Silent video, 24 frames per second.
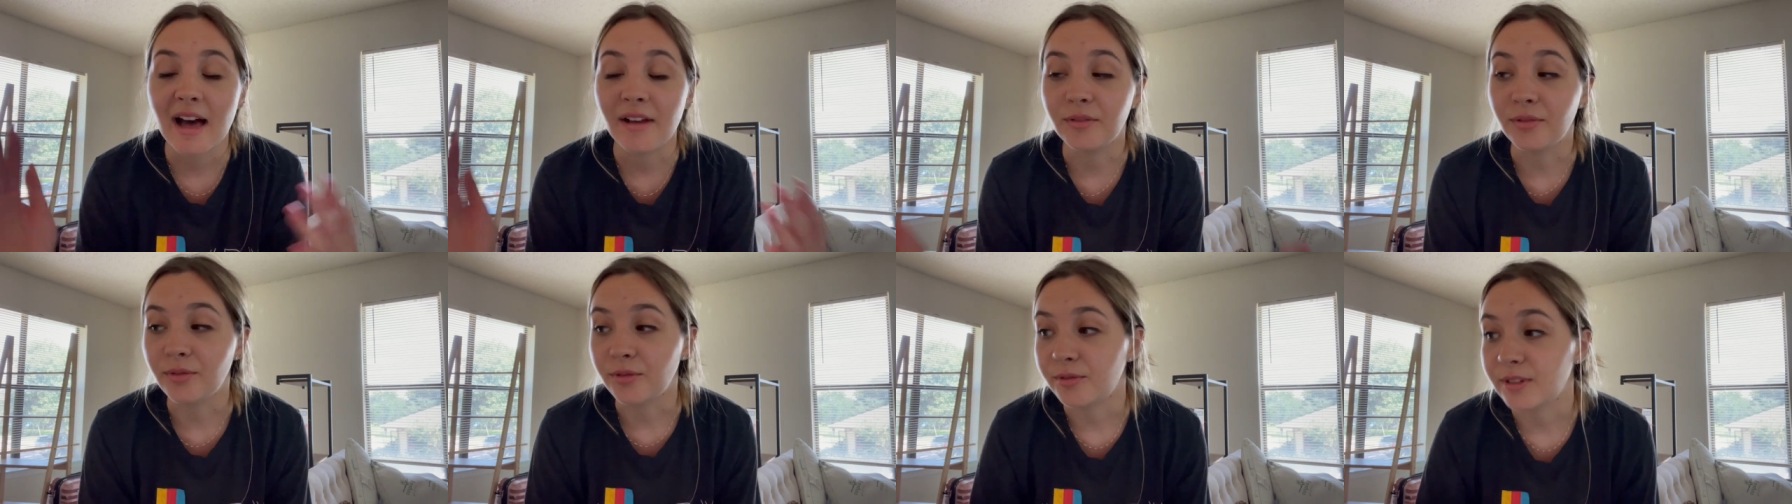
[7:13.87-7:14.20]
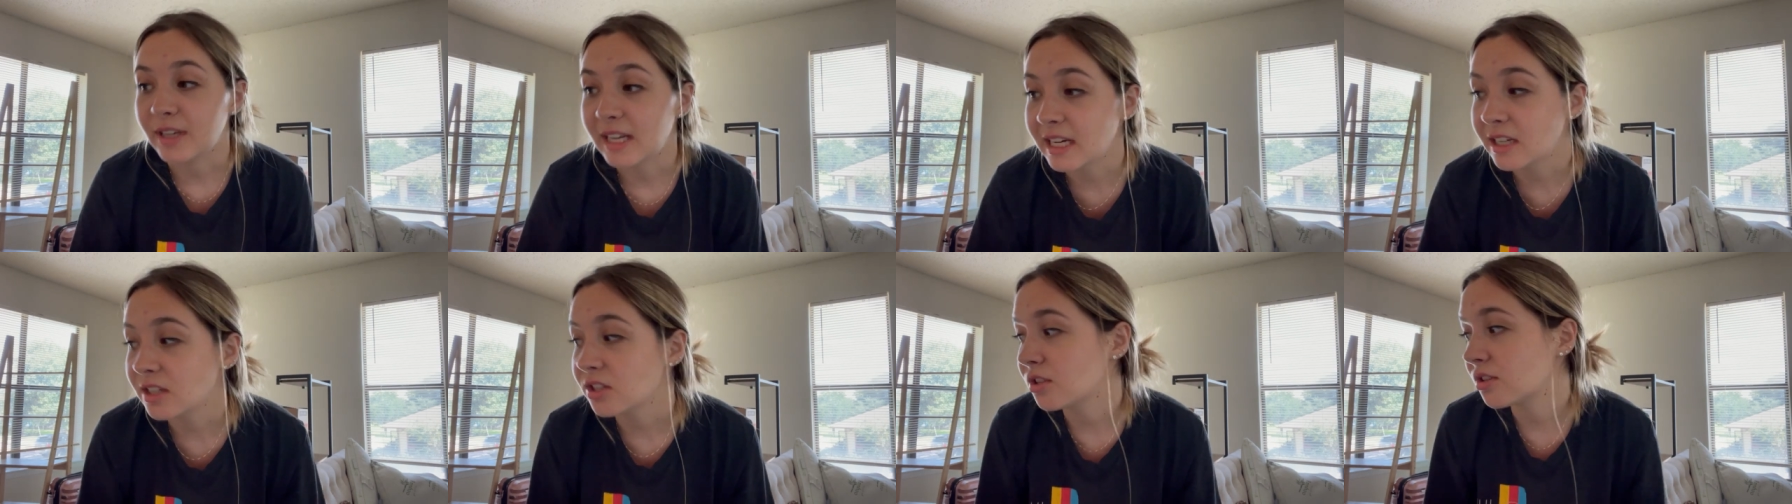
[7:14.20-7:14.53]
and
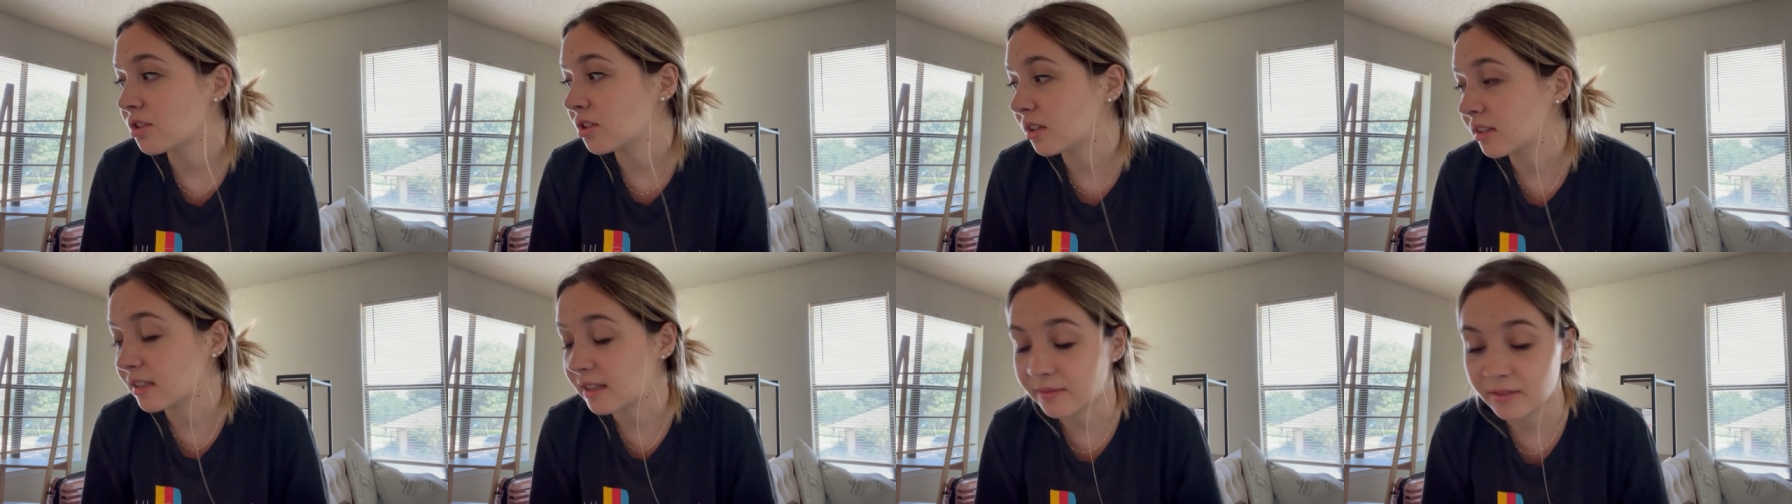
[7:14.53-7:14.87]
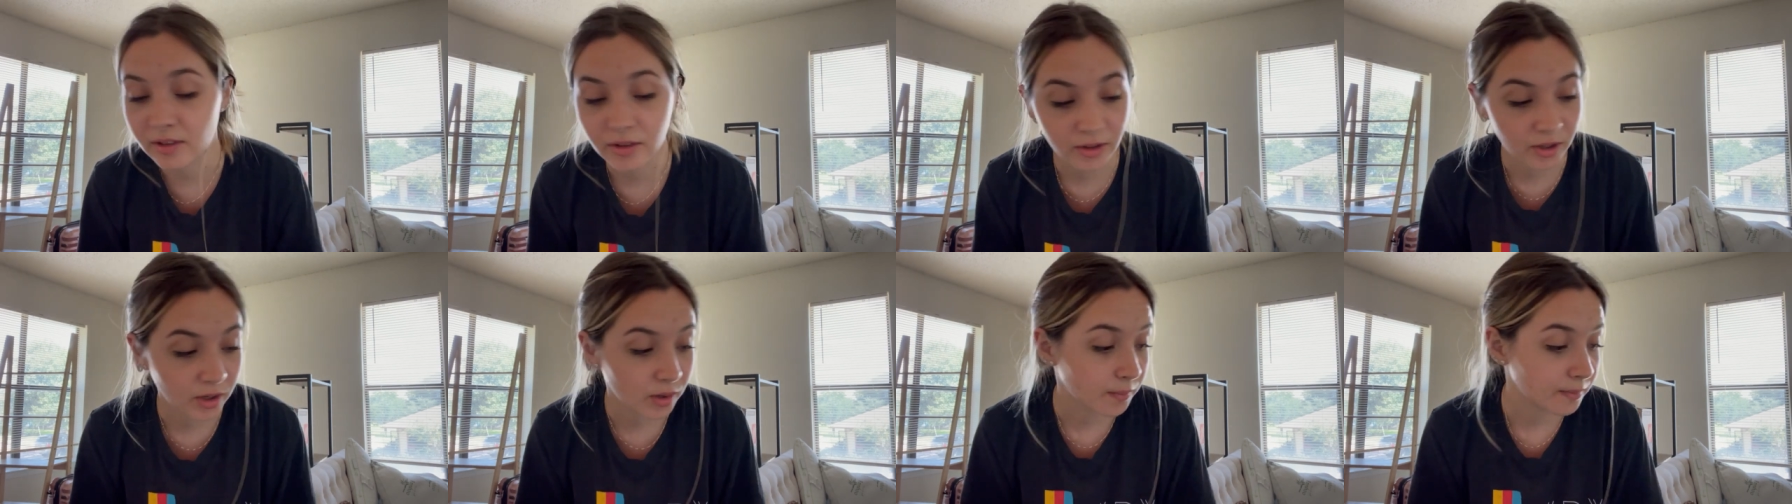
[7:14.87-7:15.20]
finish the
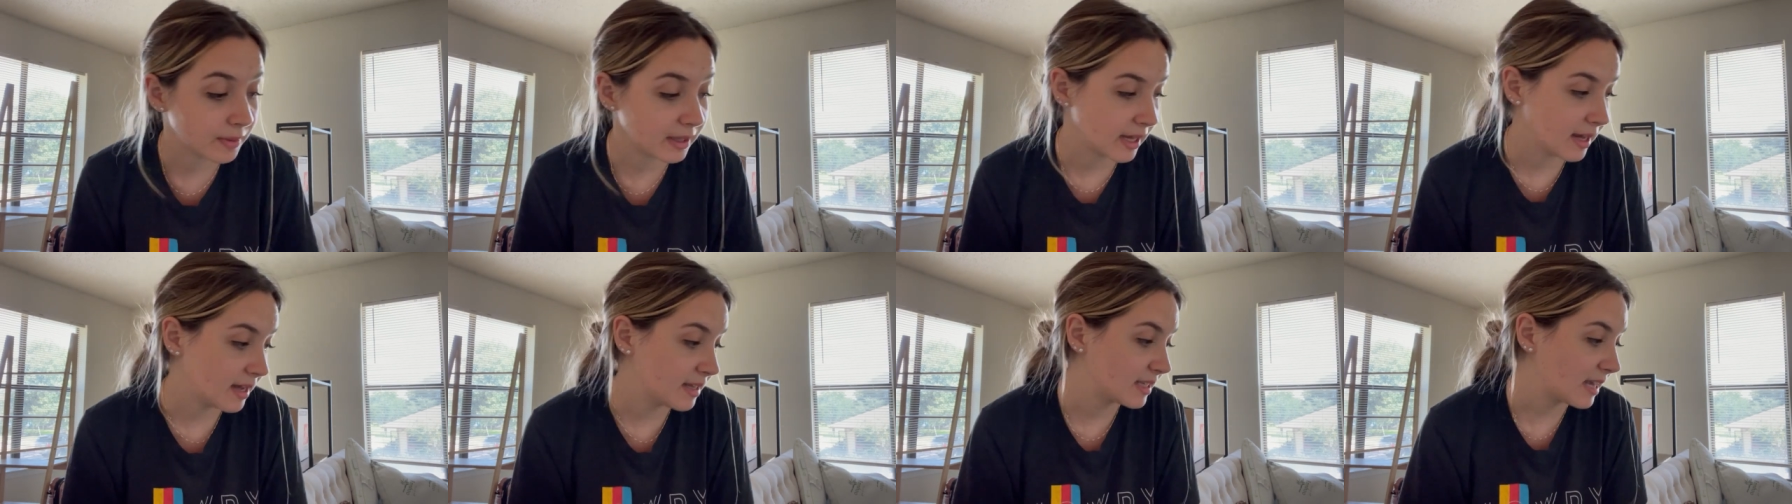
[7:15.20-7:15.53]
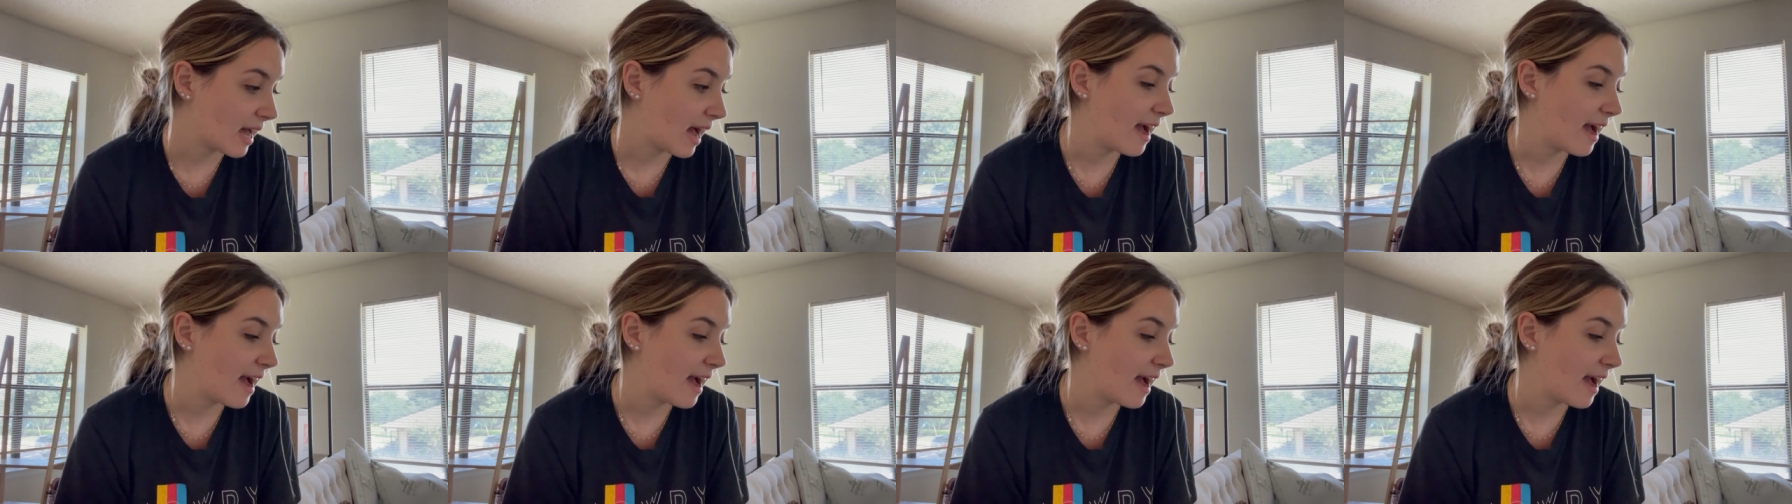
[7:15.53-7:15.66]
living room, because